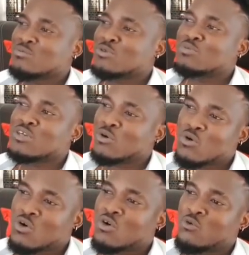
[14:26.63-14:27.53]
be
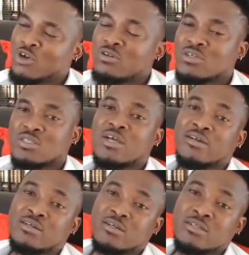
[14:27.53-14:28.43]
we
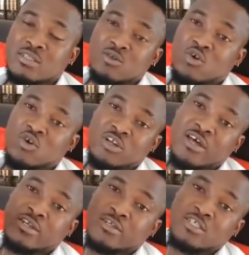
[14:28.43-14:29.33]
understand into no or they
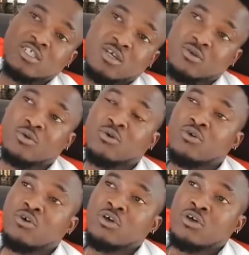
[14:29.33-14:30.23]
had any share no.
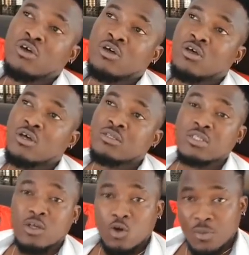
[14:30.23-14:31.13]

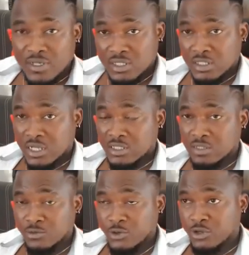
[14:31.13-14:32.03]
Into say Kobas is
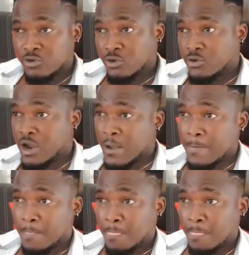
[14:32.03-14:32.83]
asking we in the crowd.